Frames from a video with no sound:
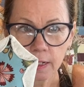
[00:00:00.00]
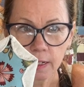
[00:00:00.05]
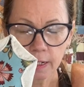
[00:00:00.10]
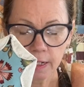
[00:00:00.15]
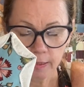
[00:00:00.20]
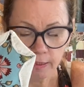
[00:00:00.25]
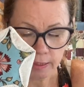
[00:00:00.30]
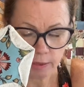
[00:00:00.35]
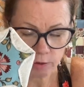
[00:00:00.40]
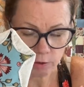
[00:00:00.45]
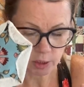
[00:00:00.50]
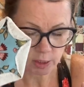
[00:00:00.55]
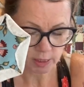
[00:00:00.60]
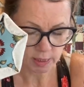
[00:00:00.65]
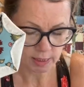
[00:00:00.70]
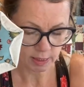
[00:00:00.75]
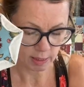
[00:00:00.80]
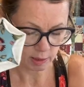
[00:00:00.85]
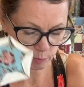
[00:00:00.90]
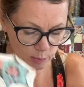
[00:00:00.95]
and then you just
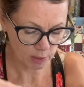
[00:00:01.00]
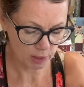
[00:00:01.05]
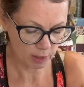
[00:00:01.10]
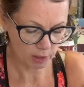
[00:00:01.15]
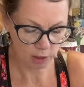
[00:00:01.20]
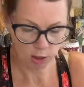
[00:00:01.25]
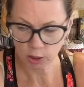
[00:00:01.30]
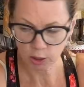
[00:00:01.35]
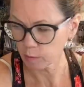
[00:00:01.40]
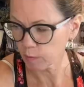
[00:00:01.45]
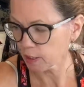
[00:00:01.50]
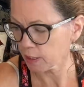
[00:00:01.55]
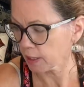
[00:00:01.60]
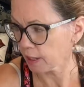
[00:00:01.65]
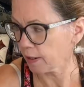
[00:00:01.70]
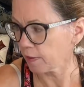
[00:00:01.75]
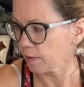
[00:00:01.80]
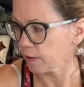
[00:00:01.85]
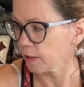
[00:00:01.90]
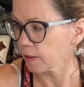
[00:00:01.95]
slip stitch them
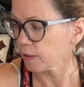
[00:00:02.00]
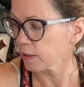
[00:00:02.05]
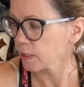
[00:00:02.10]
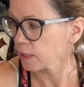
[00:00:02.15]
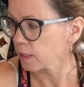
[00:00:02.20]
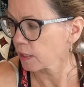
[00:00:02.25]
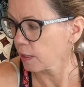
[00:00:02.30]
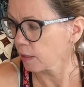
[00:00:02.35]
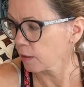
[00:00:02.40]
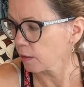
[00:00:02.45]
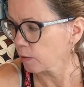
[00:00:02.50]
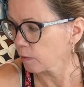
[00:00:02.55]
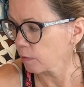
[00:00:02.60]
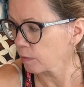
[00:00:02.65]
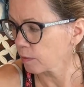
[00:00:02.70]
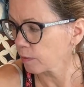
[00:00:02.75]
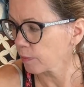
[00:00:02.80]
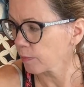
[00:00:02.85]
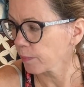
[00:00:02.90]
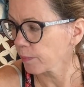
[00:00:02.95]
together. So
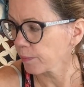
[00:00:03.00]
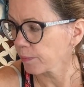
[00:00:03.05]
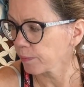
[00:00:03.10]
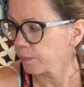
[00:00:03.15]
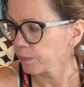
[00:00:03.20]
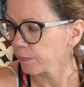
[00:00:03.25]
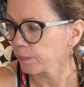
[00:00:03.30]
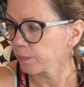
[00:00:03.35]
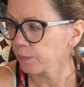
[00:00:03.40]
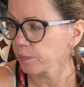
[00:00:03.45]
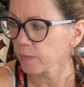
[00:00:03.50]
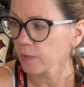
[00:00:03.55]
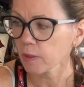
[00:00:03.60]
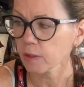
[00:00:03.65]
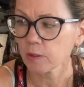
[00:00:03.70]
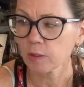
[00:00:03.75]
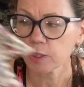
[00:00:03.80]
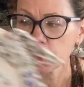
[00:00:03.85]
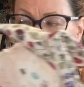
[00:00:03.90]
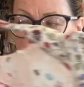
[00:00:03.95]
I'll
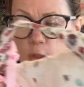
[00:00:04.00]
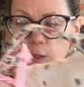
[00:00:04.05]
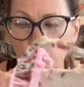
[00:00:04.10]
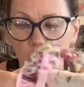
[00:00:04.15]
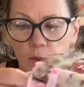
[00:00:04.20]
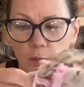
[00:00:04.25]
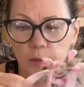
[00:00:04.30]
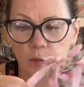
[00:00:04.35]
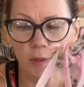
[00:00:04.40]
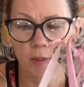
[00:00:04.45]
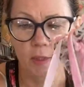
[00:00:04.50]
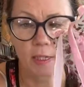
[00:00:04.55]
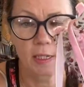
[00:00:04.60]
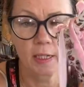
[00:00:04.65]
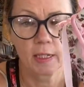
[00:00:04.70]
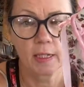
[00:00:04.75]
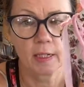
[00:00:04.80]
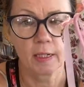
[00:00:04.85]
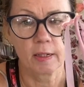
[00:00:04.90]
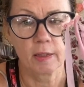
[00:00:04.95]
show you one
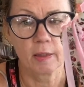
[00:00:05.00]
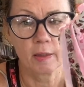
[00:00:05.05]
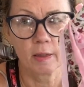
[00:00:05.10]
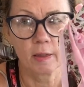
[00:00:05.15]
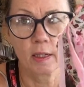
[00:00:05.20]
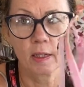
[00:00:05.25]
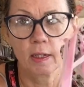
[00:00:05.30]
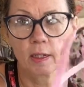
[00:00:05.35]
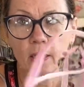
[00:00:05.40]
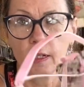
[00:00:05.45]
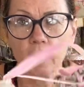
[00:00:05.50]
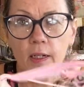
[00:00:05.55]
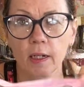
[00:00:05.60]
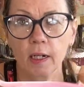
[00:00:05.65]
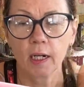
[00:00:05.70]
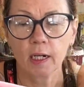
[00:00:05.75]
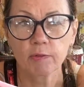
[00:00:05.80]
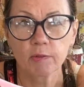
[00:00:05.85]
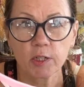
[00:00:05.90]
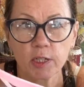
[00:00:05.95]
here.
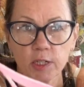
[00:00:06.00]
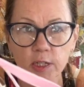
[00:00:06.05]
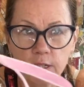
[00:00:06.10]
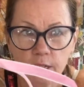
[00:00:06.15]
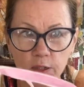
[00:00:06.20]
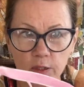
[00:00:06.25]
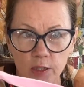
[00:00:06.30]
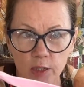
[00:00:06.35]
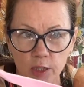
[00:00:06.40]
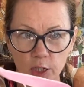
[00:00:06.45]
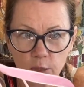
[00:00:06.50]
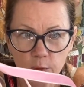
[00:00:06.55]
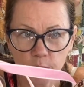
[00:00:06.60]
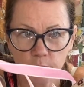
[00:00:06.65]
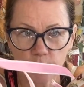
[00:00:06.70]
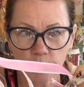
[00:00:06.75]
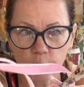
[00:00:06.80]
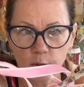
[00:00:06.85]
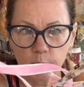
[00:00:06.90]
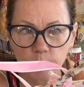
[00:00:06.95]
I've just done 2
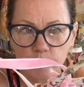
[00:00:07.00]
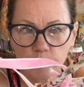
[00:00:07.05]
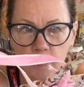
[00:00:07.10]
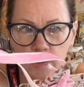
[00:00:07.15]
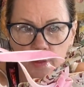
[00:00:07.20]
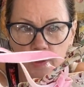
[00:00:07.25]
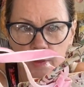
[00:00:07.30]
of them